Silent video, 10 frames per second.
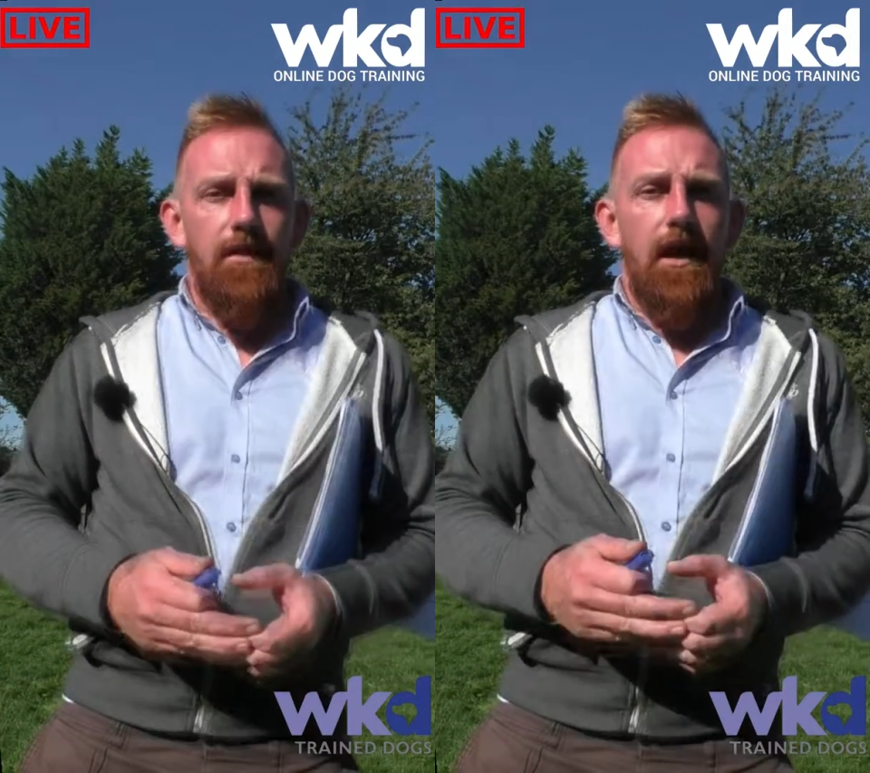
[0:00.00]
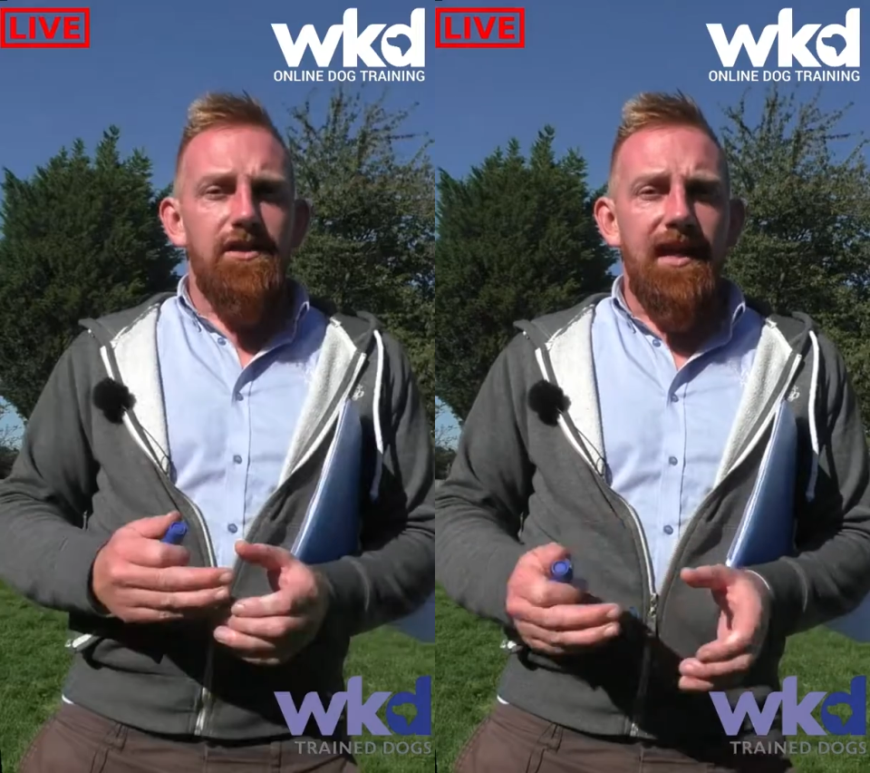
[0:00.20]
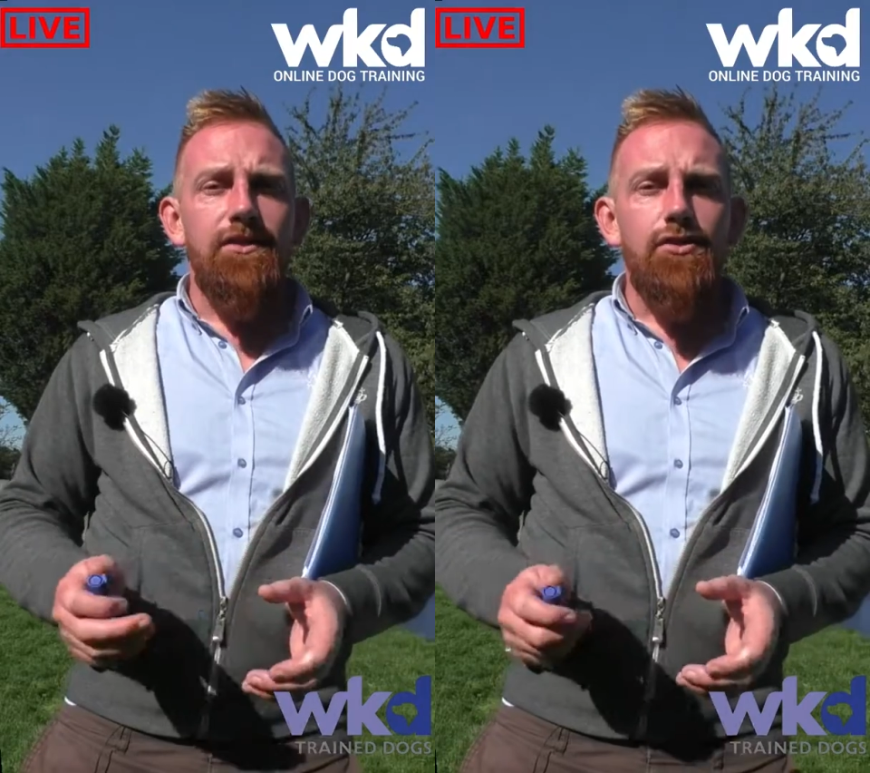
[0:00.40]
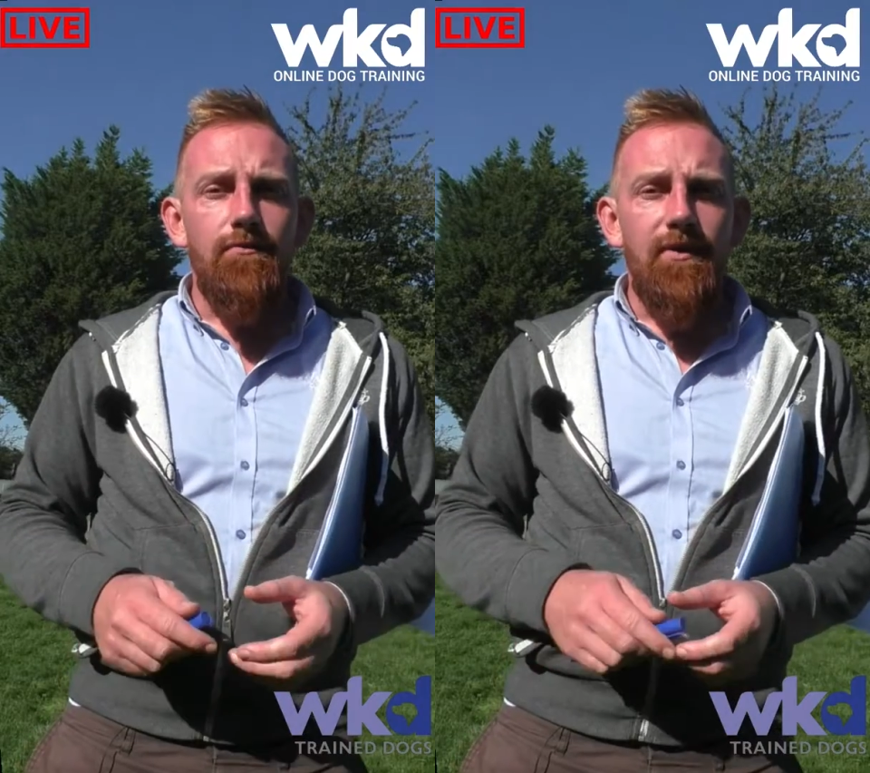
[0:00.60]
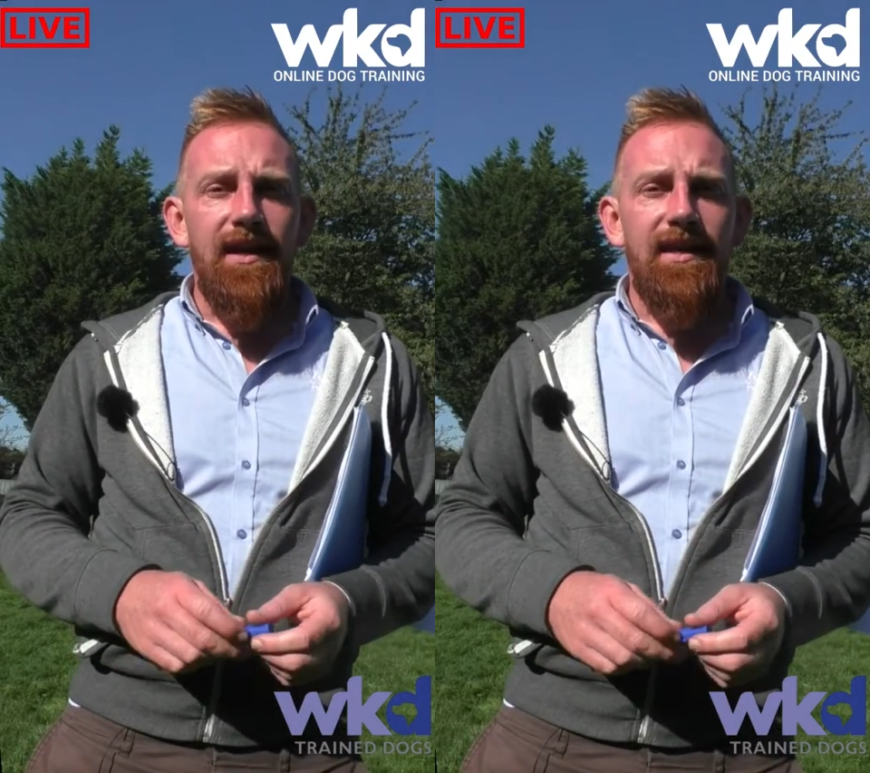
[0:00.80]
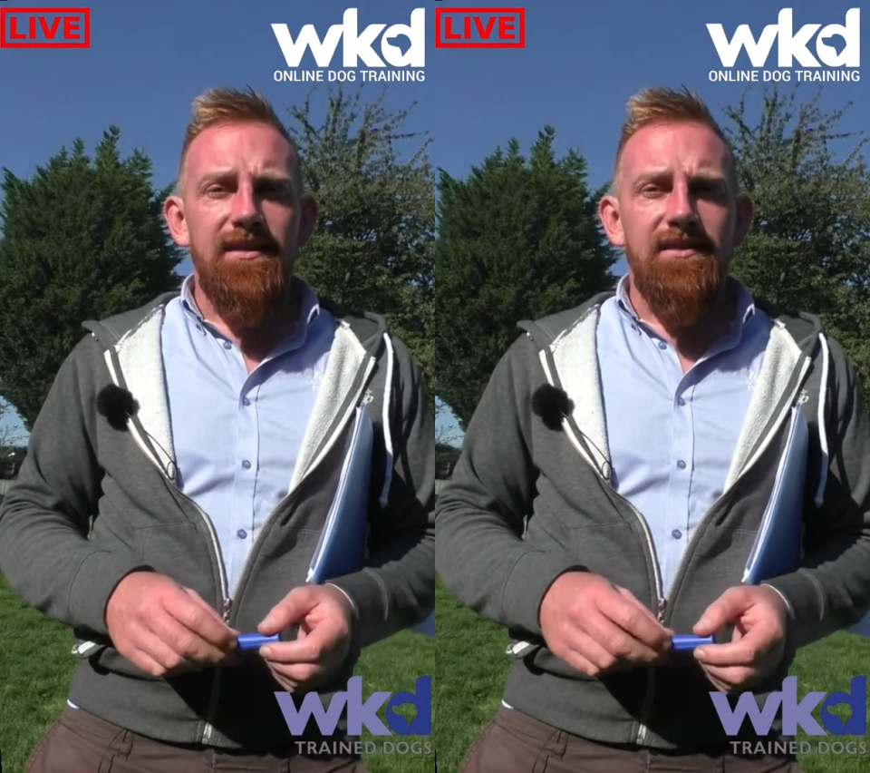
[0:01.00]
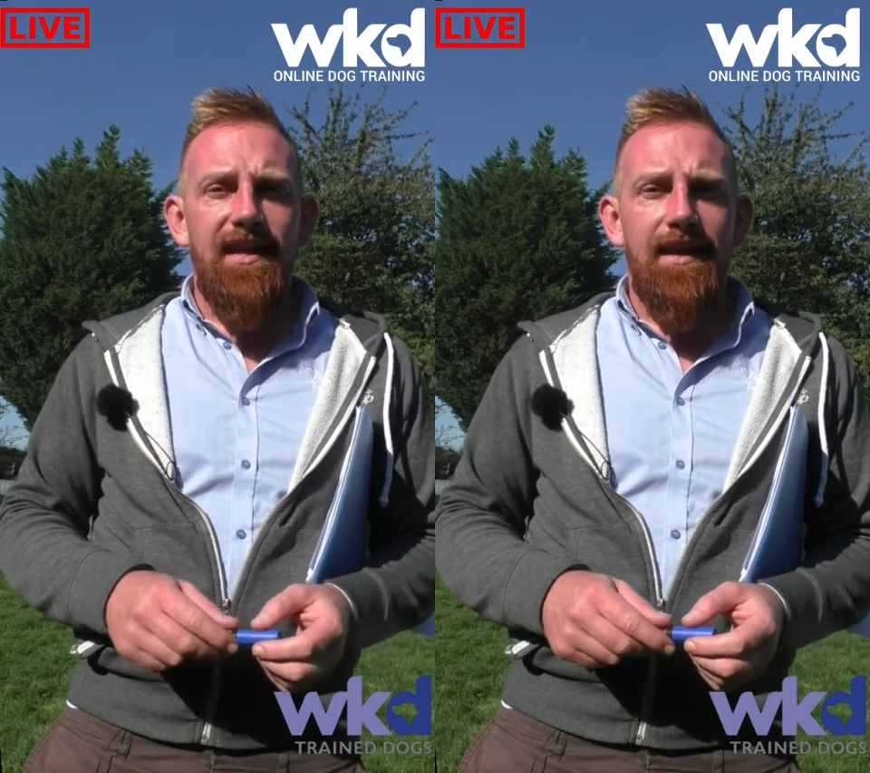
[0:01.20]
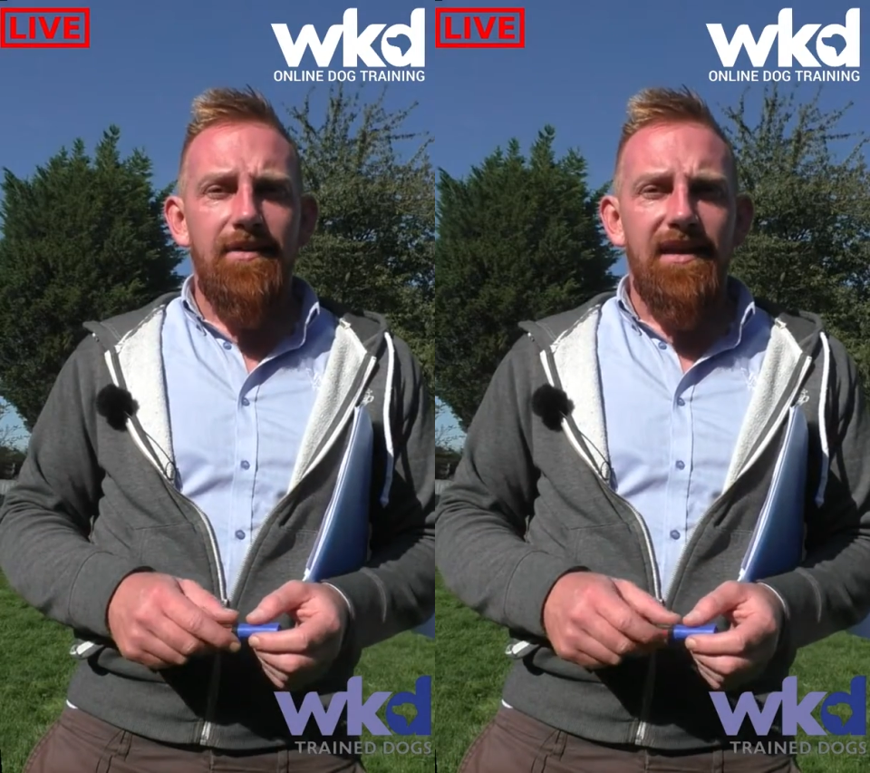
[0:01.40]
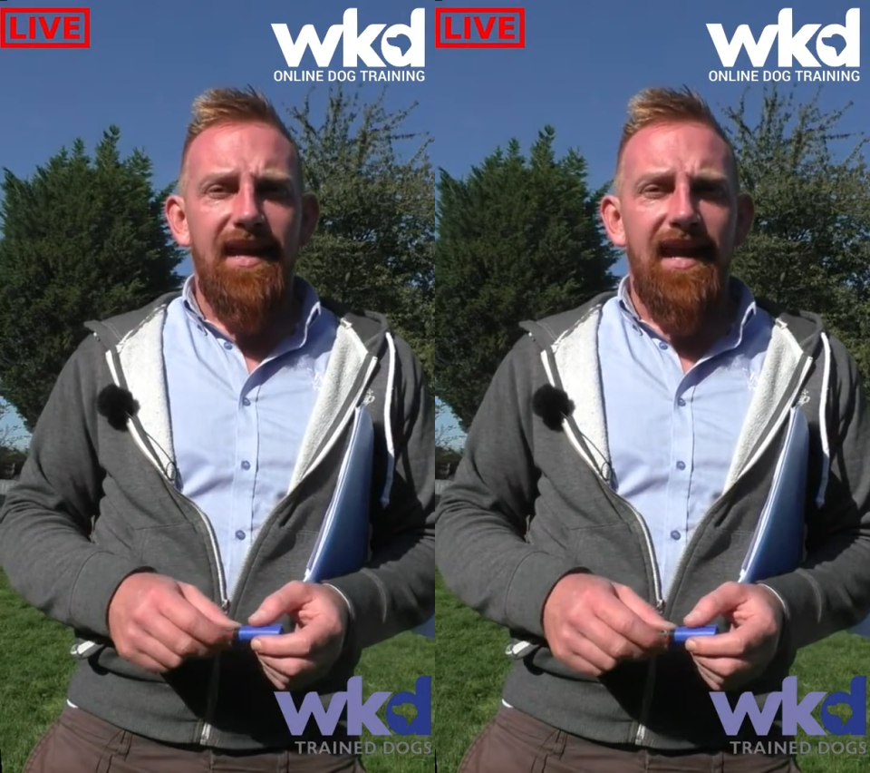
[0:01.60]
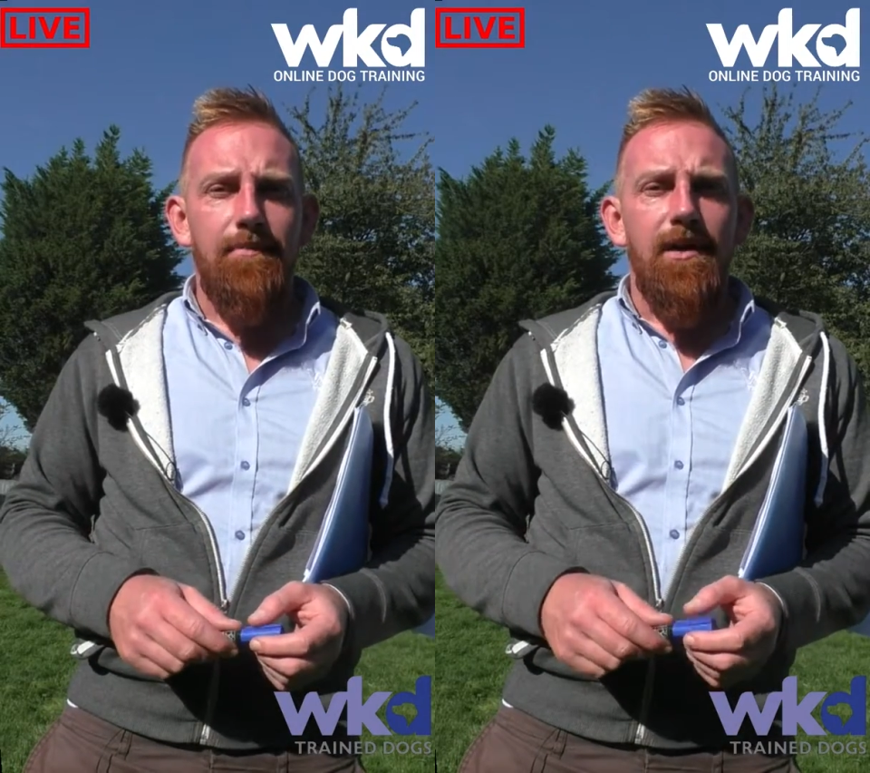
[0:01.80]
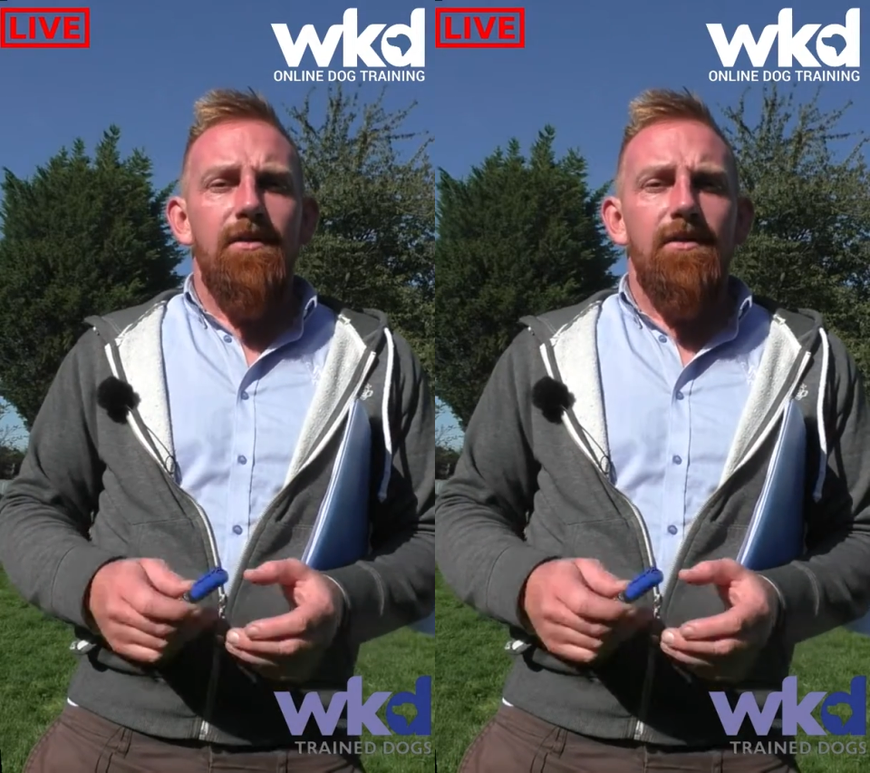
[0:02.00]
Attention really is the name of the game.